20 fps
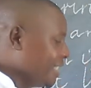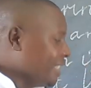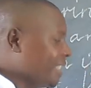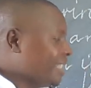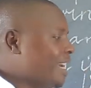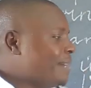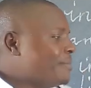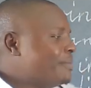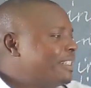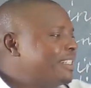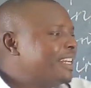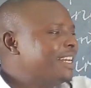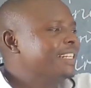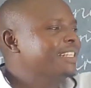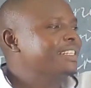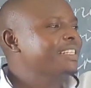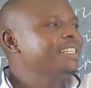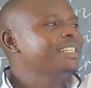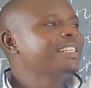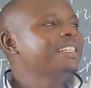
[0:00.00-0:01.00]
the
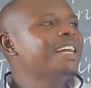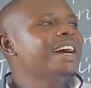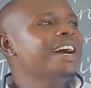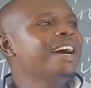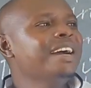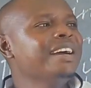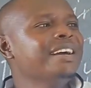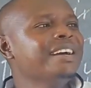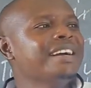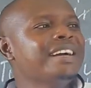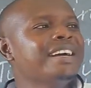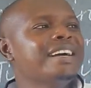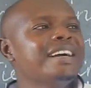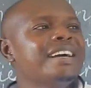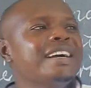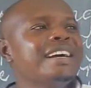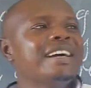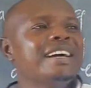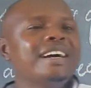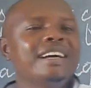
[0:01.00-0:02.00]
measuring cylinder
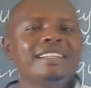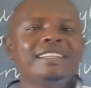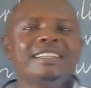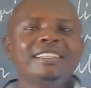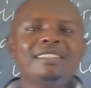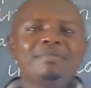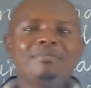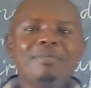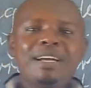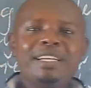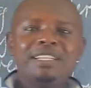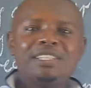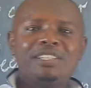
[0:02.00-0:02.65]
and this my